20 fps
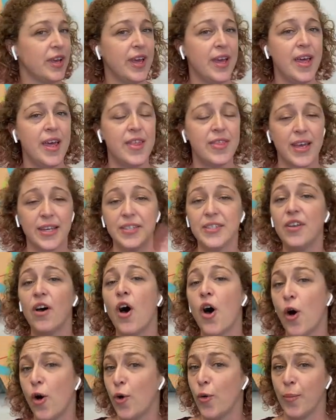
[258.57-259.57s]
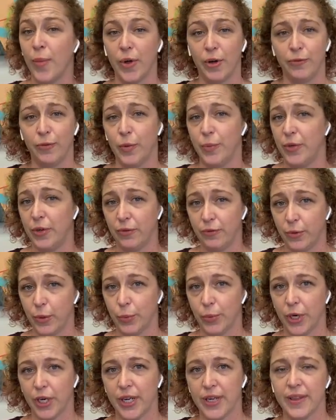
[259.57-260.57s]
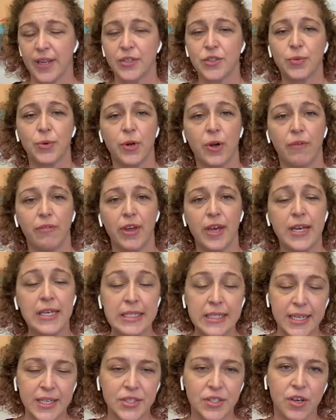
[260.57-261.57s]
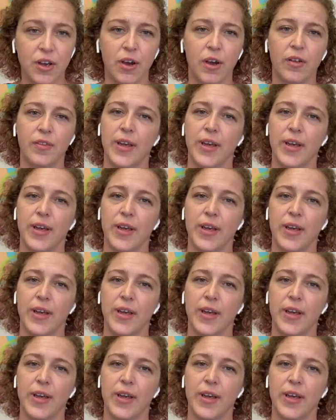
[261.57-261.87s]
that's the home of Women of Woodworking. That's where all the essays are.